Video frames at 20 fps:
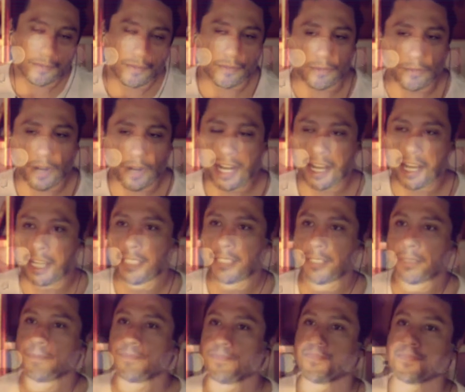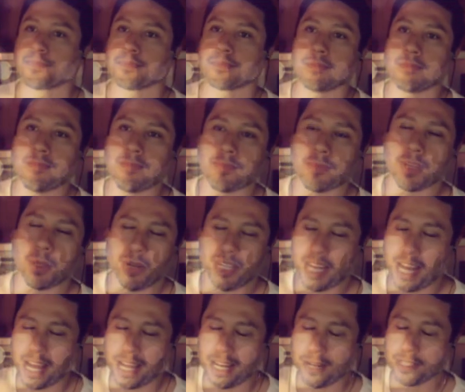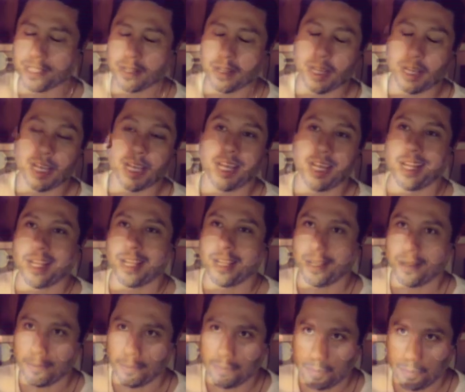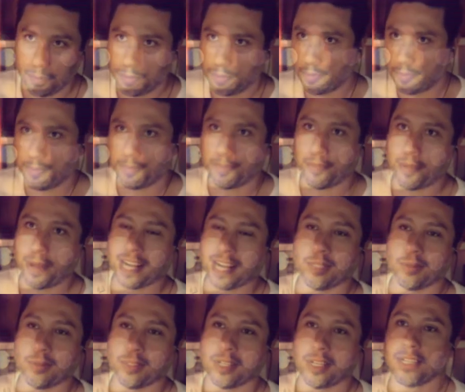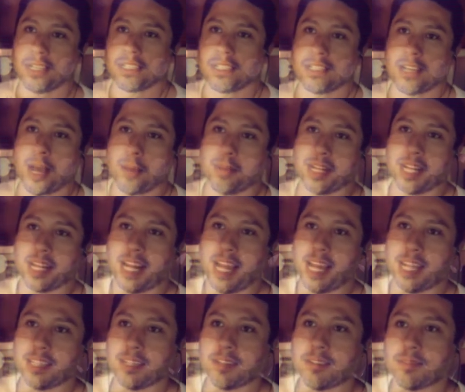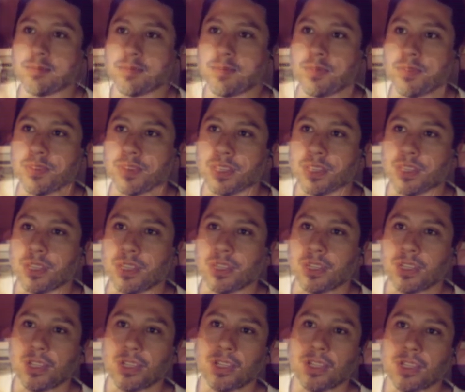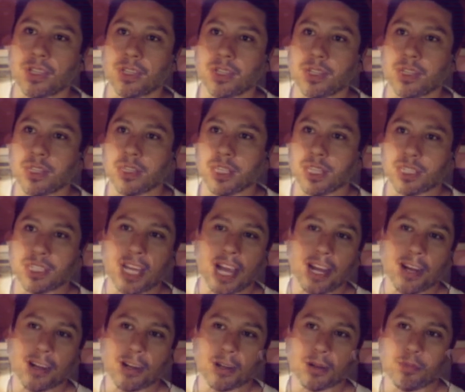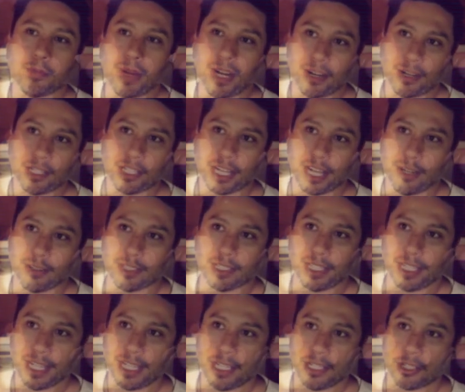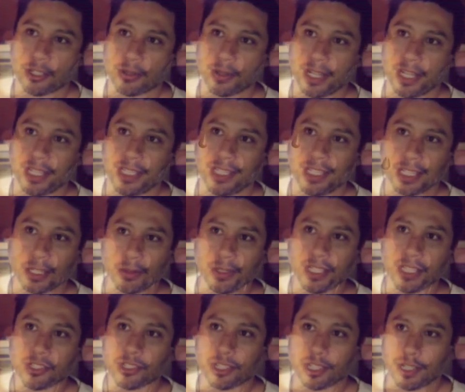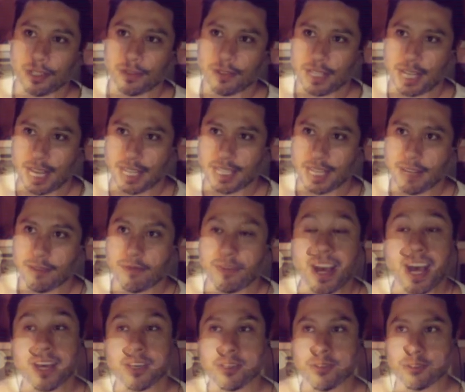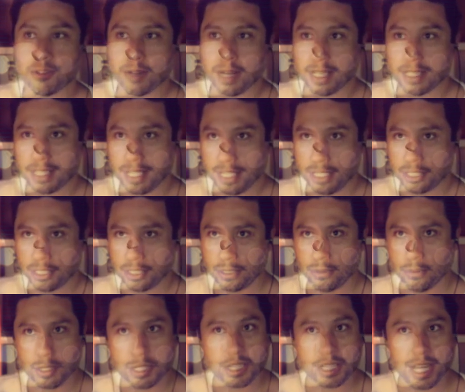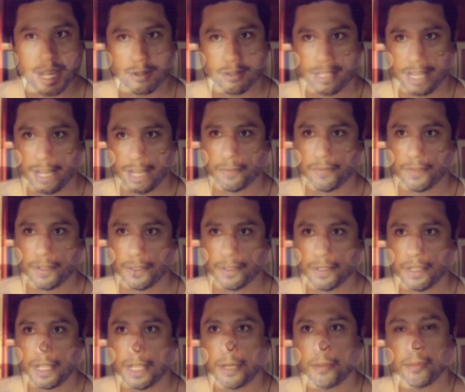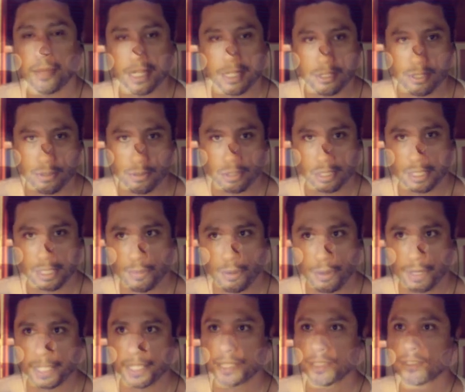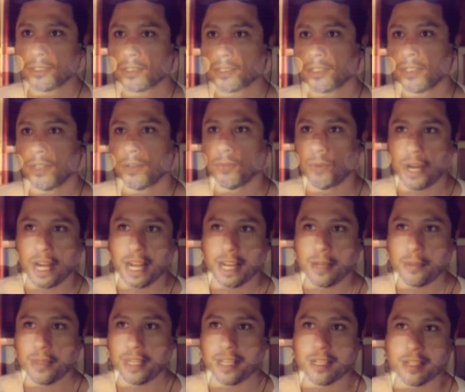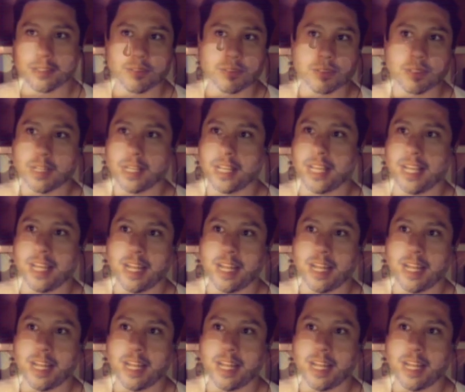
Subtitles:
When you first learn to draw, the first thing you do is mimic. You do mimic, and then you adapt, and then you create. And it's the same thing. For those formative years, mimicking what you see as masculine behavior from father figures, from